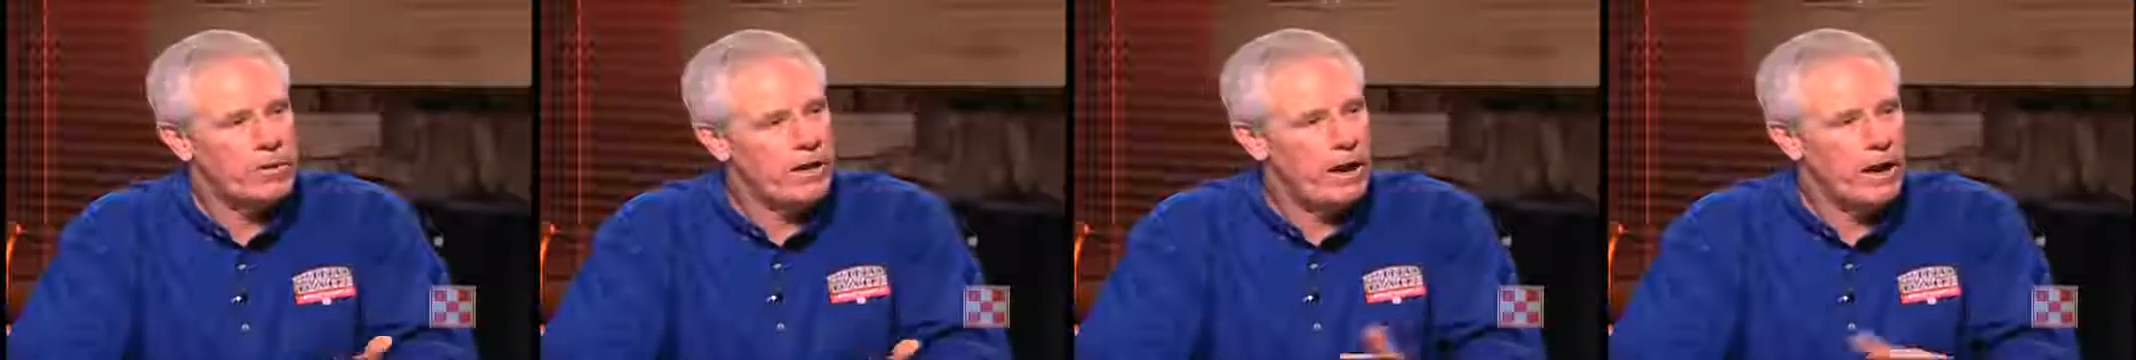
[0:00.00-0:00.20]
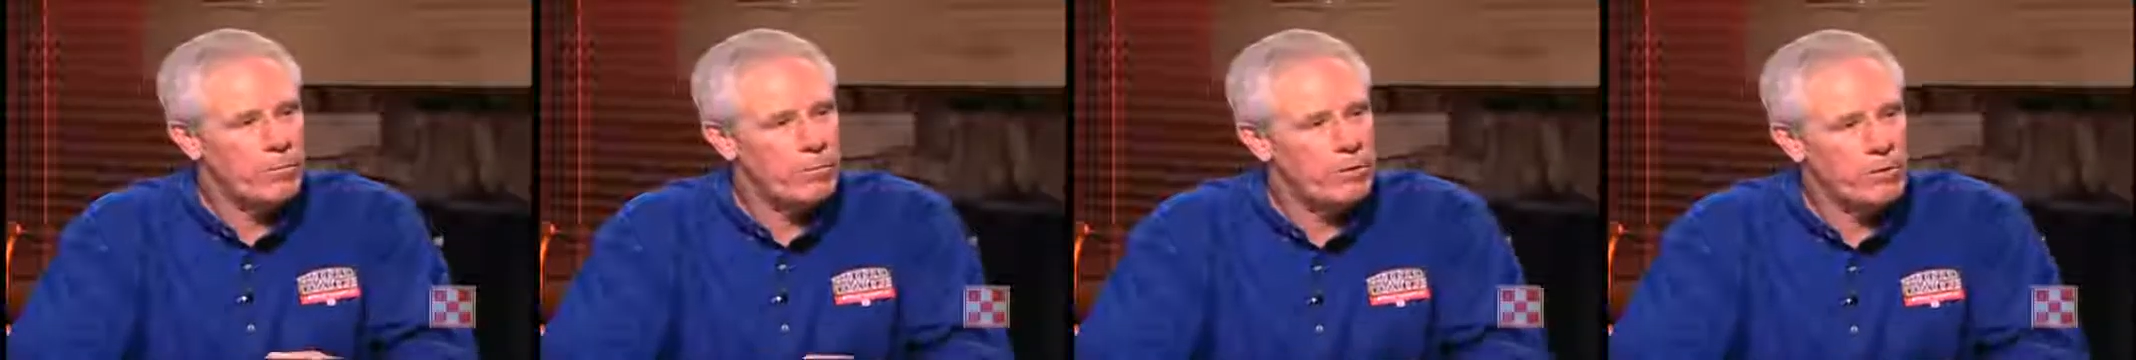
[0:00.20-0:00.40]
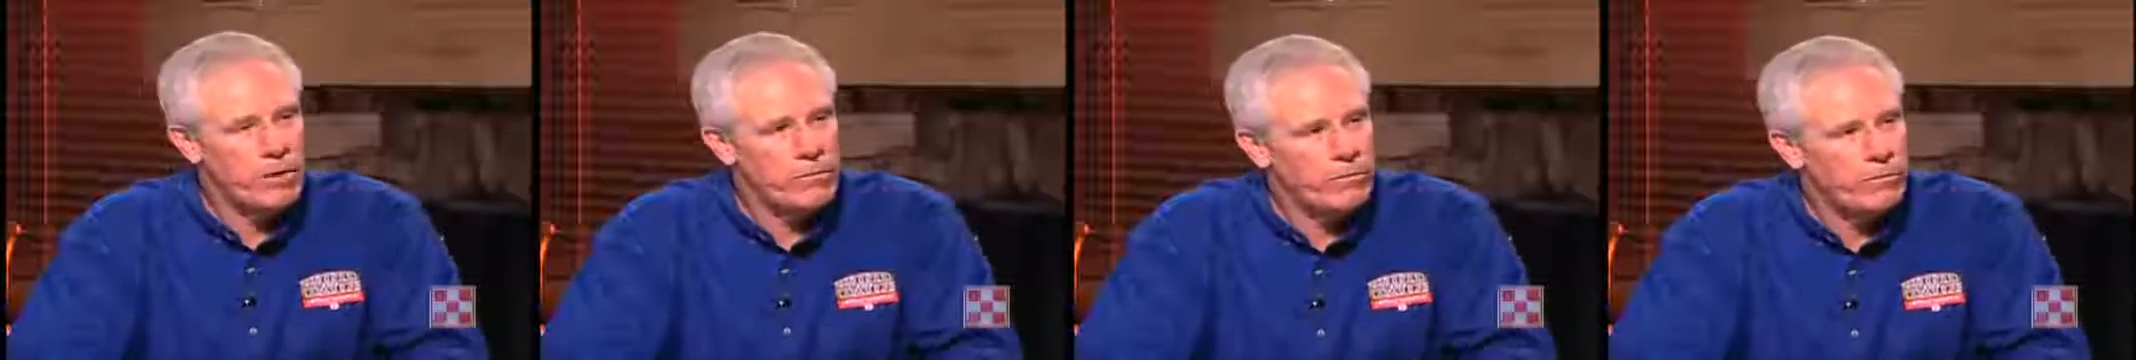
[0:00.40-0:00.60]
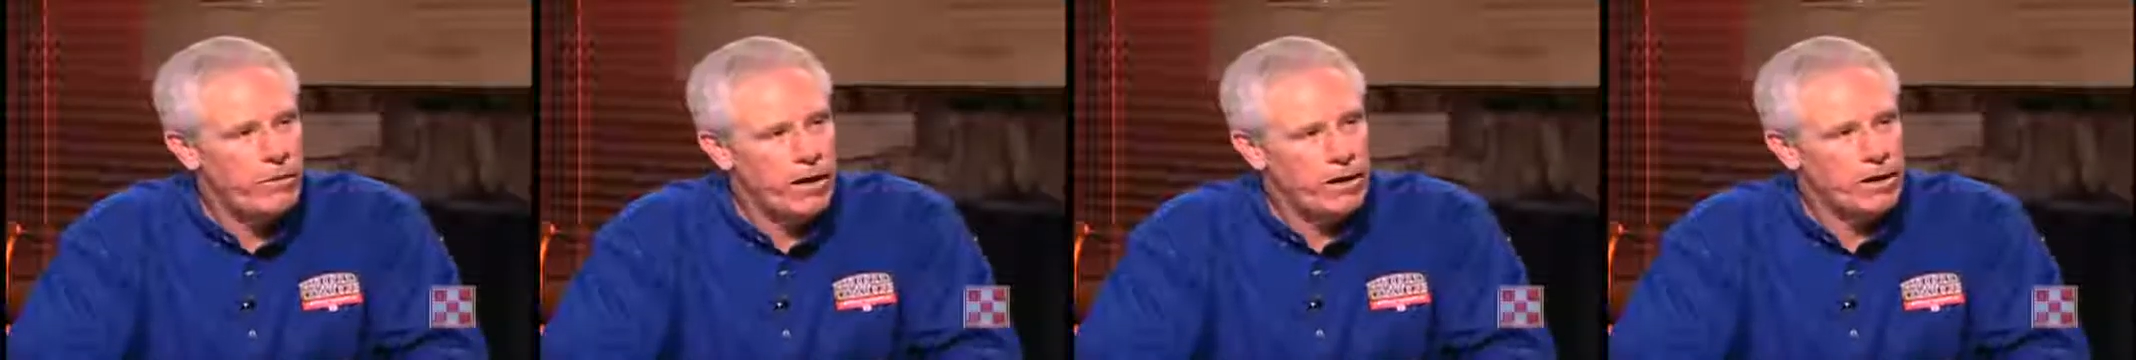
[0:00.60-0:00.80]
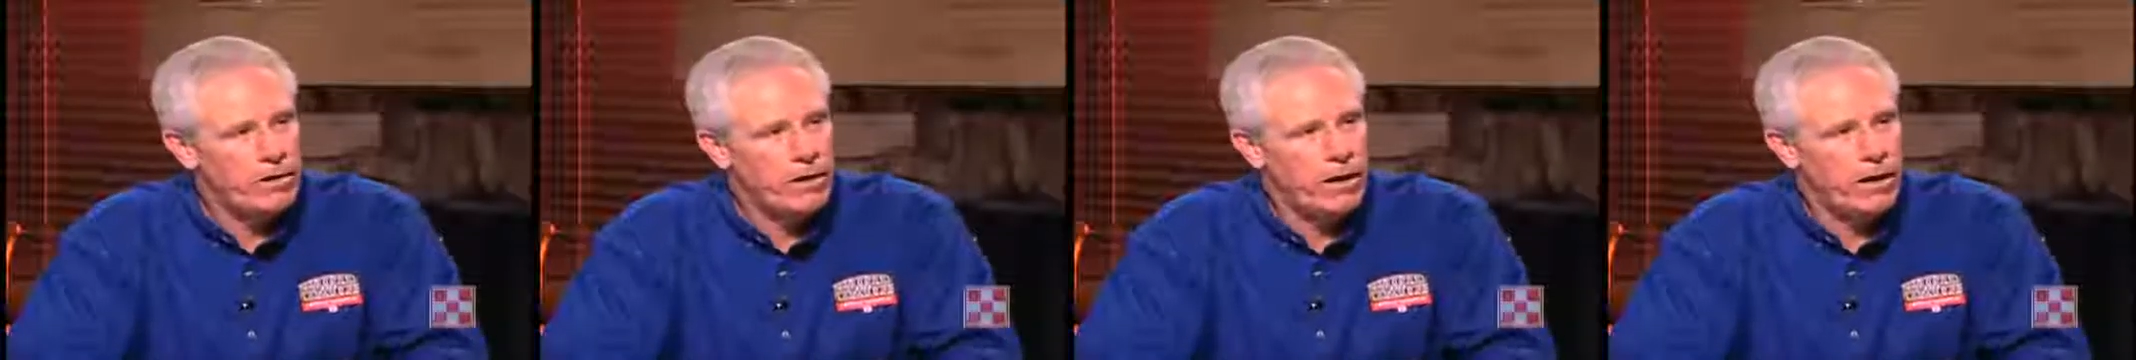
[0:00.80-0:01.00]
the cattleman will never
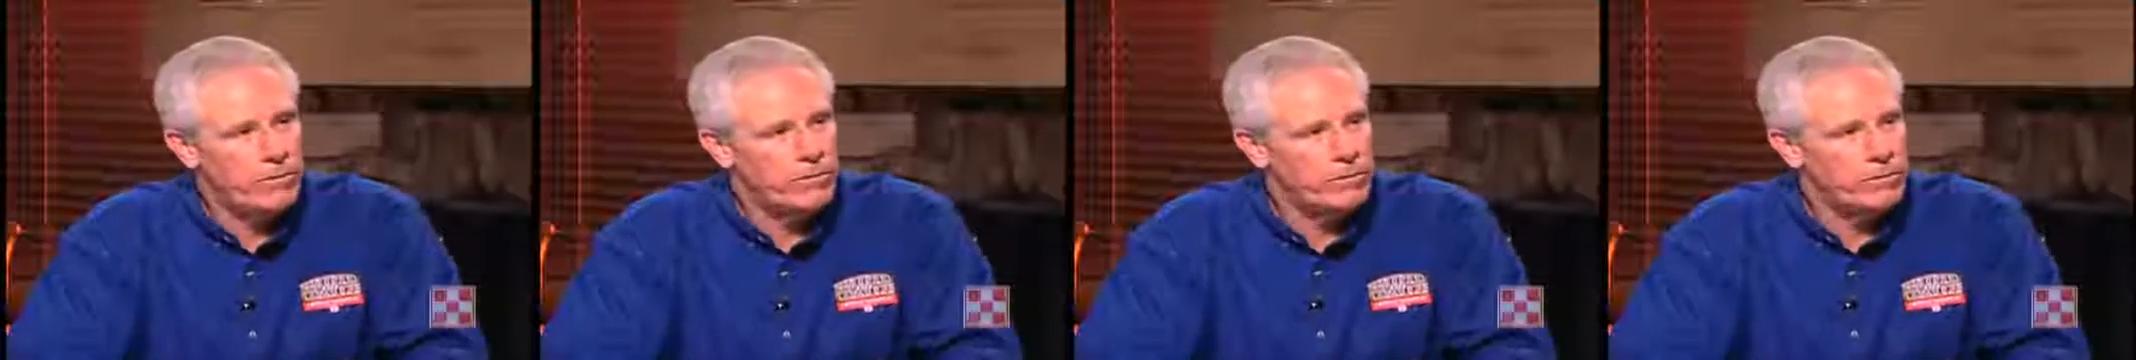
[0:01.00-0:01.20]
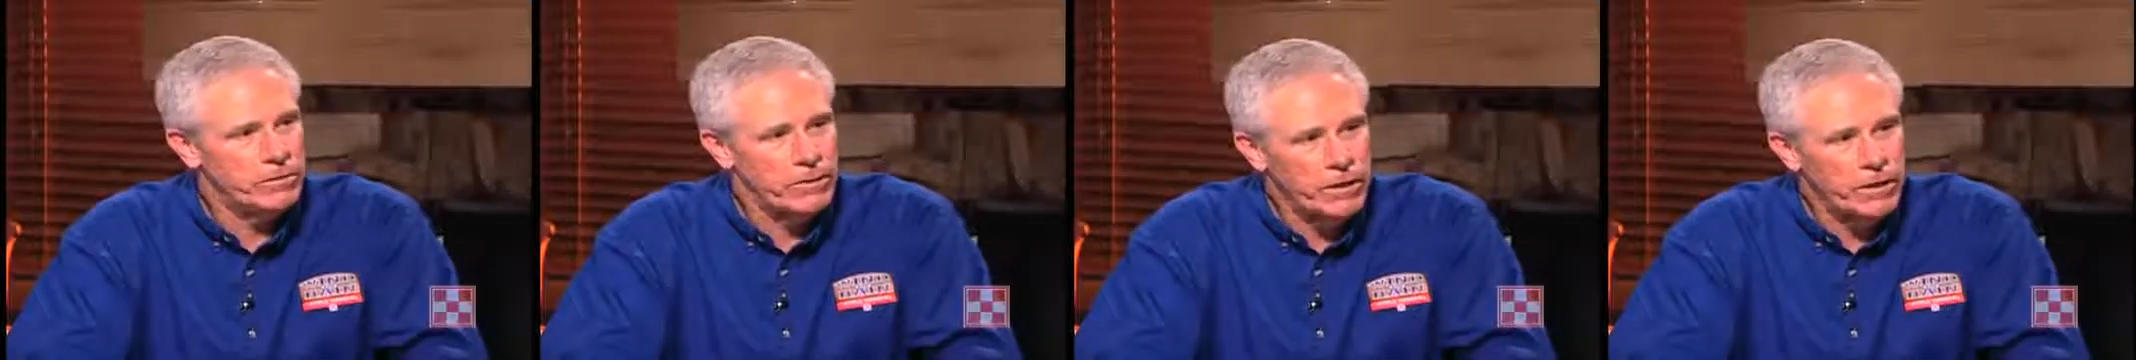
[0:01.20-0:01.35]
recognize it.